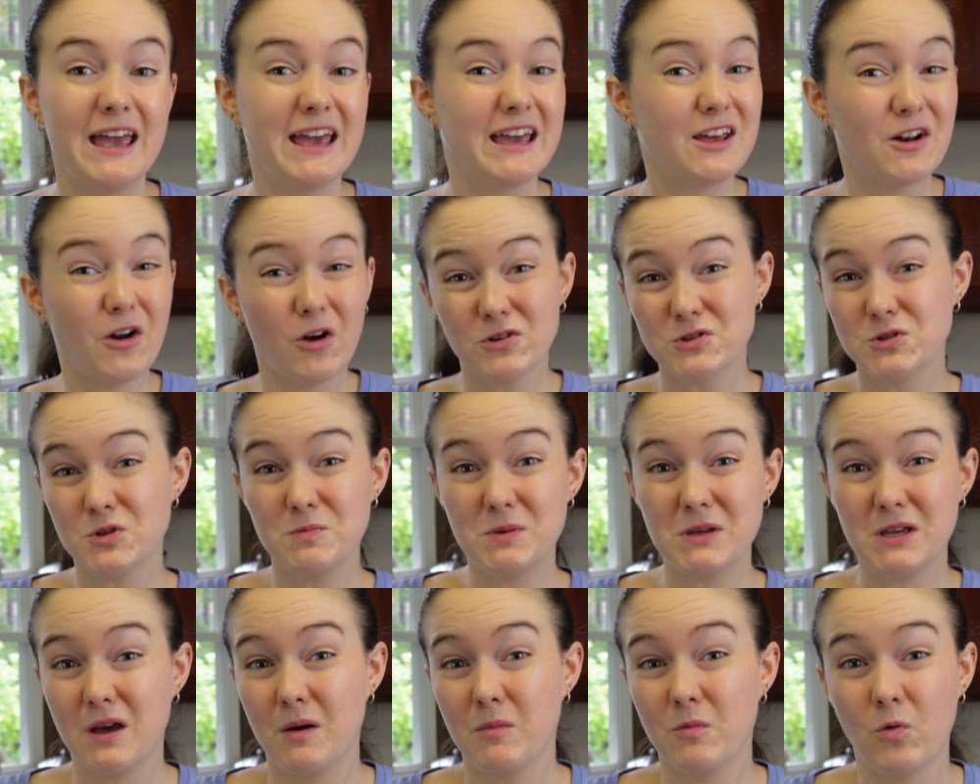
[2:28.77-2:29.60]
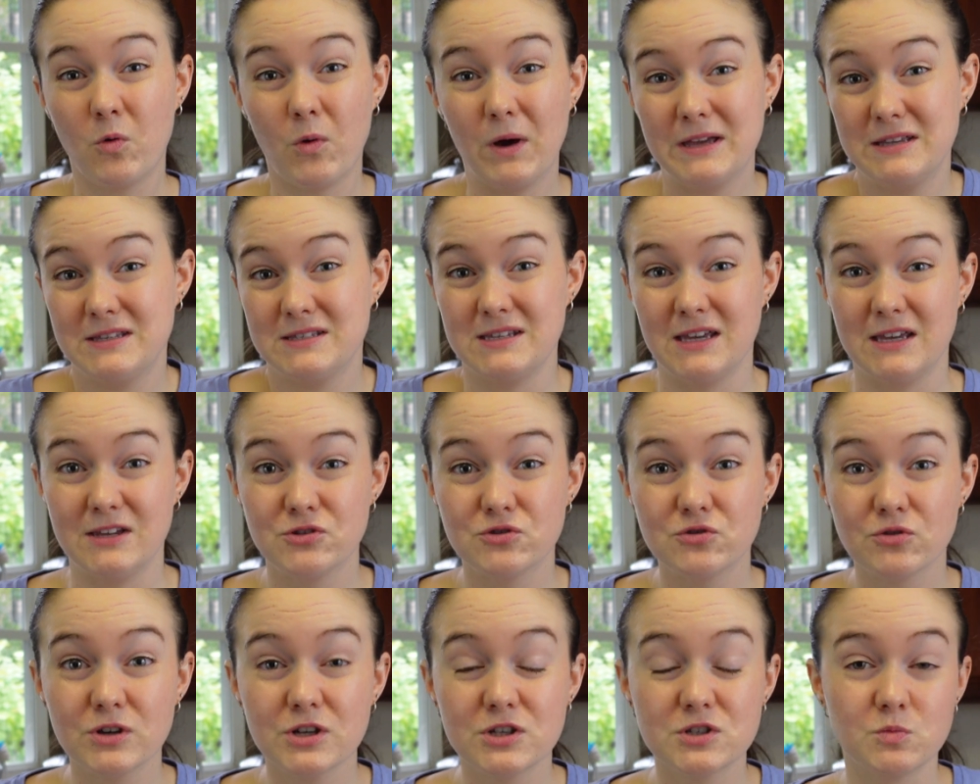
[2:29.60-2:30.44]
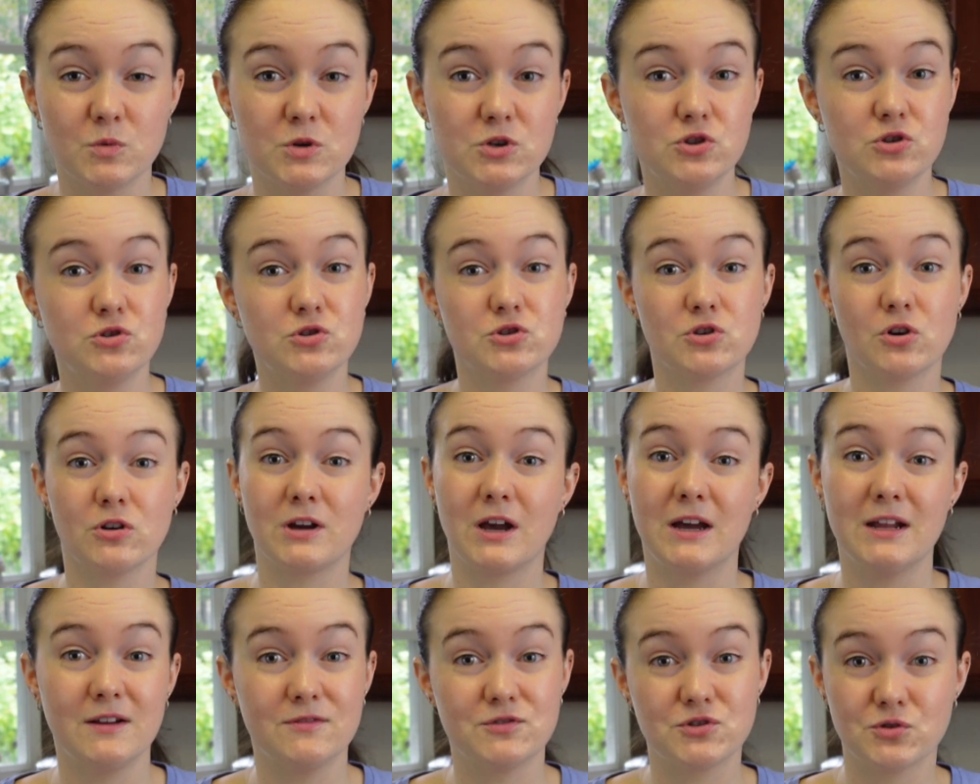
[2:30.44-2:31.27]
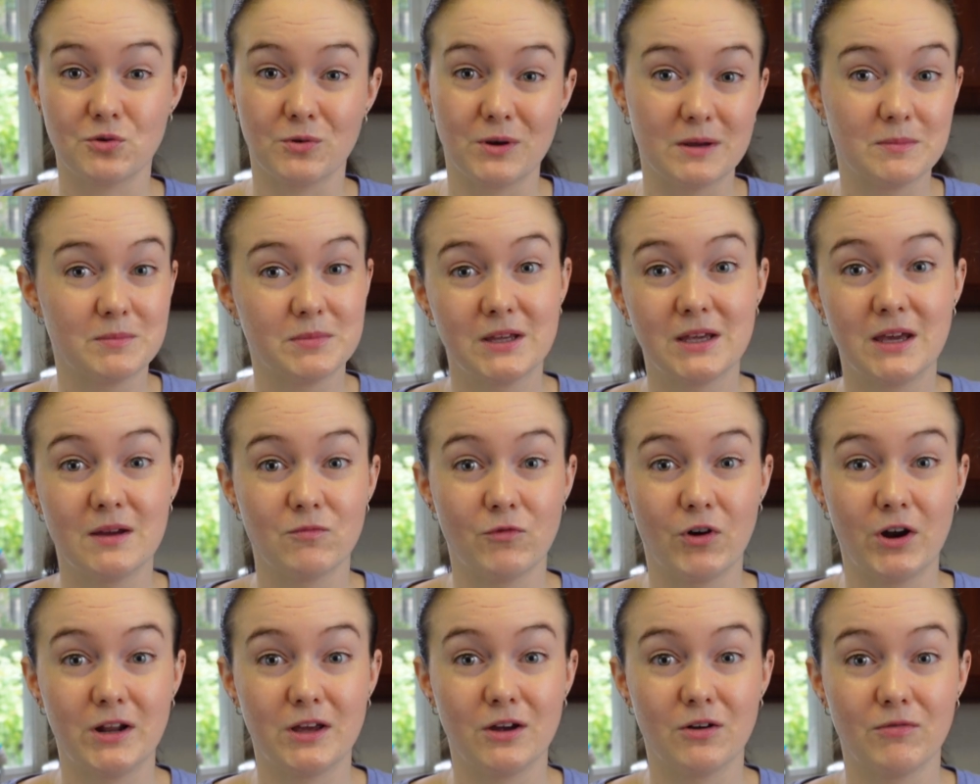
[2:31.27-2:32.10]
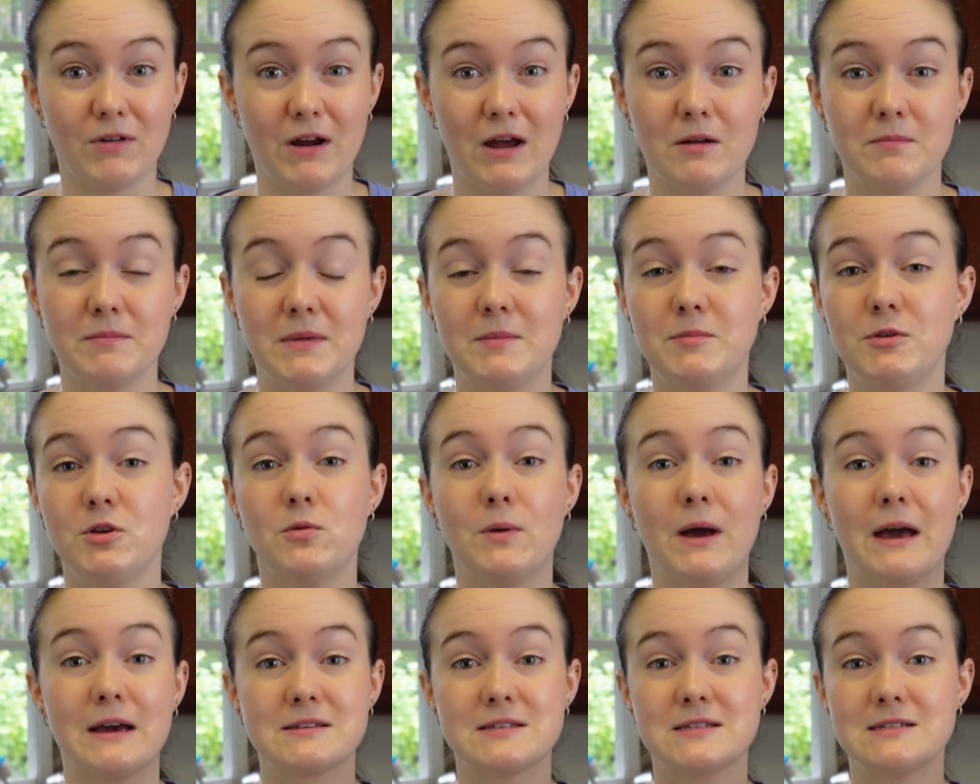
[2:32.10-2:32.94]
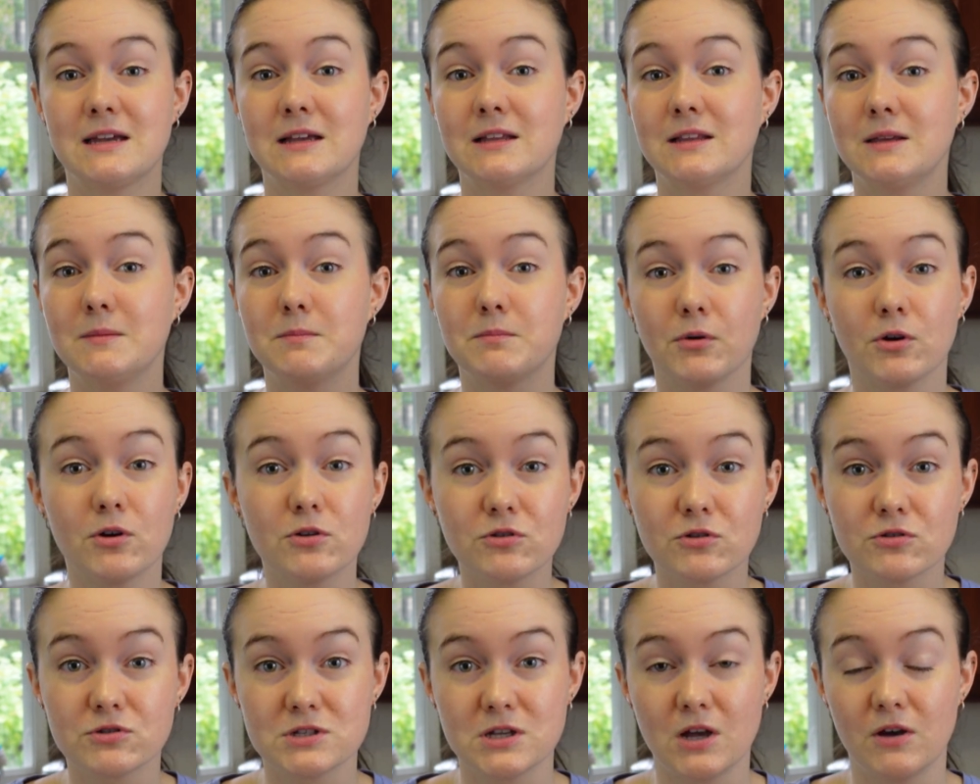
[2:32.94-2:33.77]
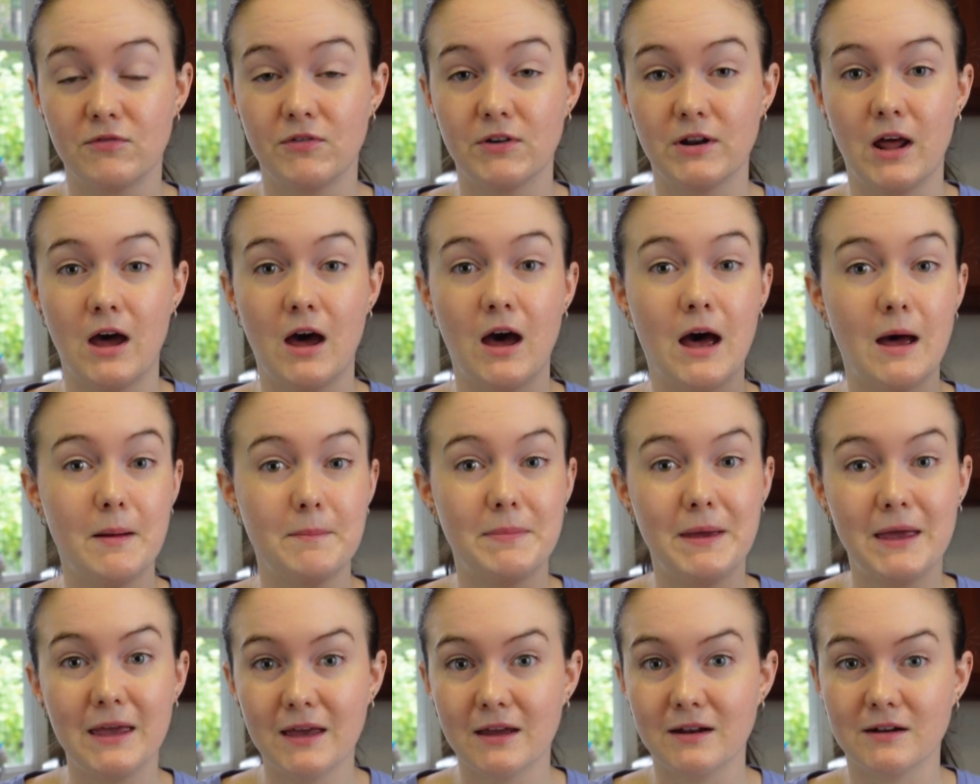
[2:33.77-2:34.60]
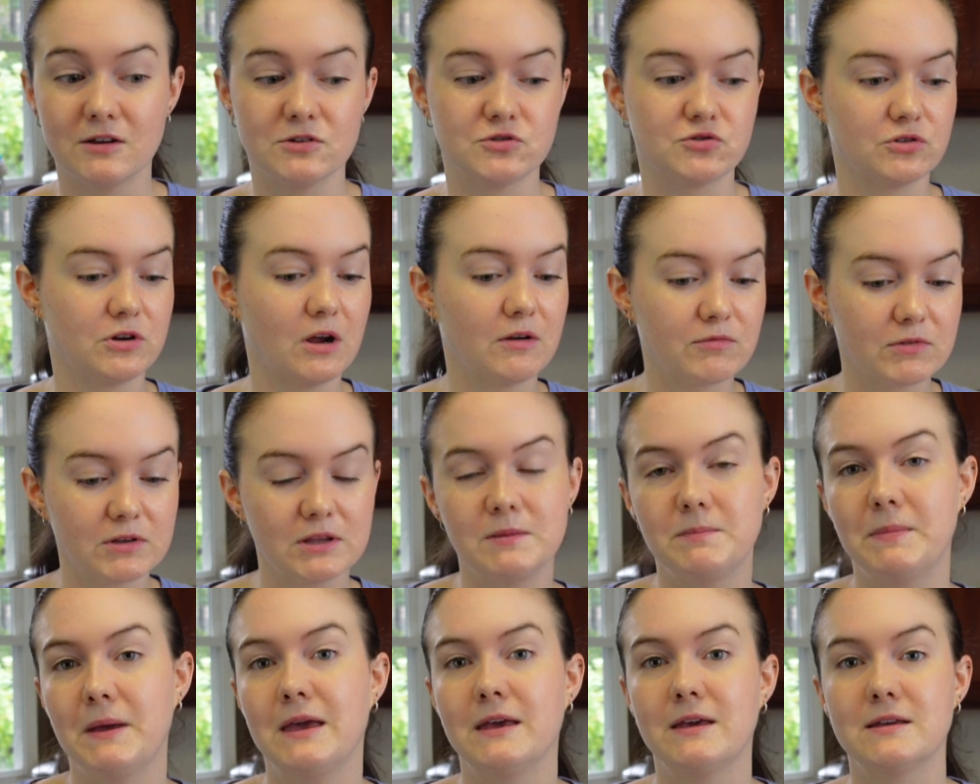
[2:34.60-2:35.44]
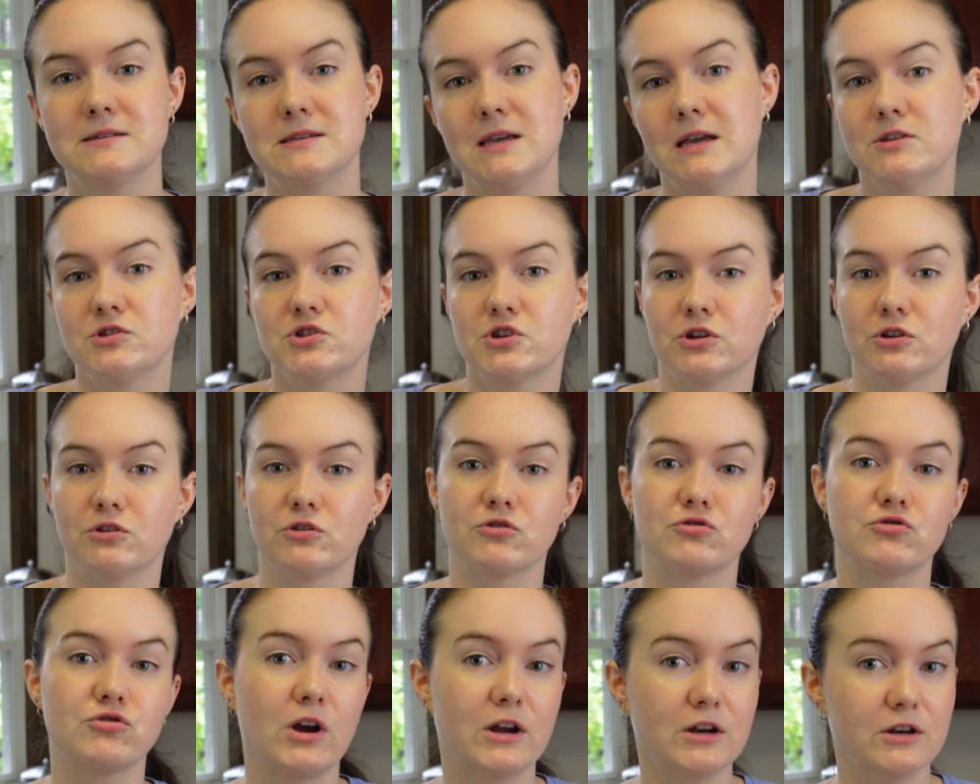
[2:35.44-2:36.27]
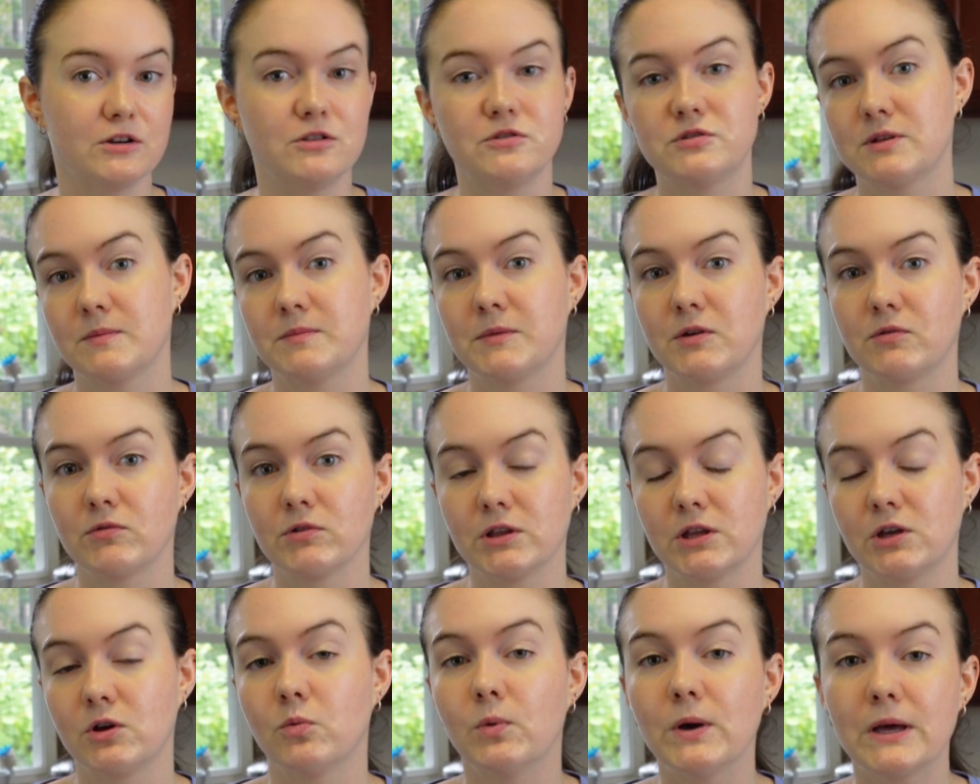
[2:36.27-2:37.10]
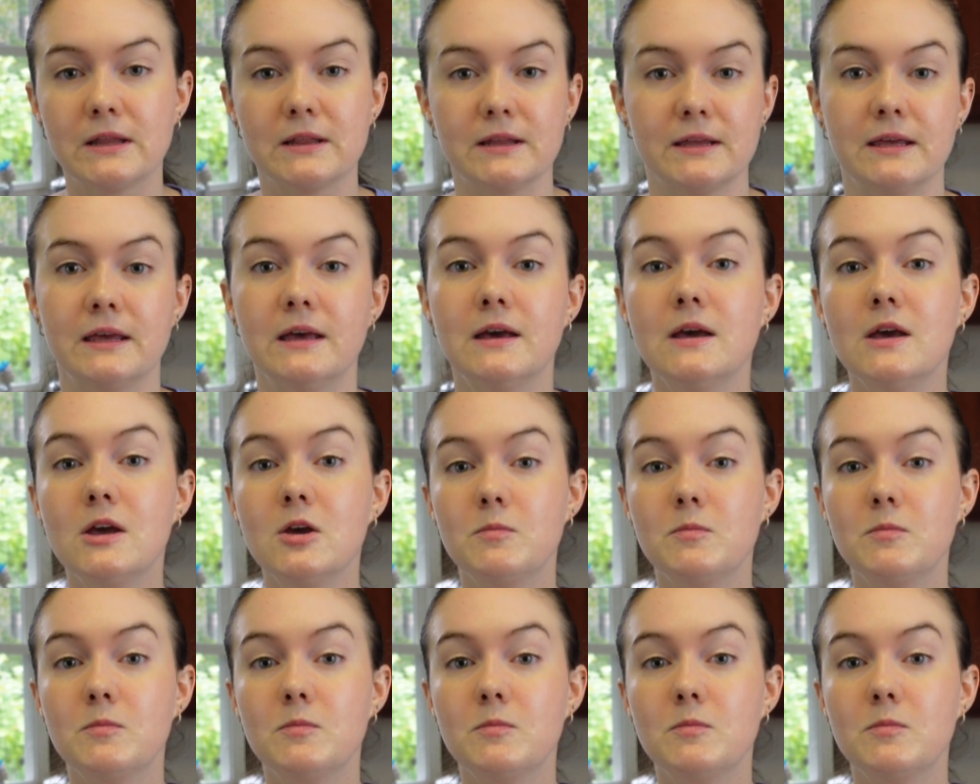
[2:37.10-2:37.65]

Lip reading: It can also become quite dangerous once you start kind of scrambling and running around. Maybe you accidentally burn yourself on a hot pan because you're not really paying attention or you're trying to do something really quickly.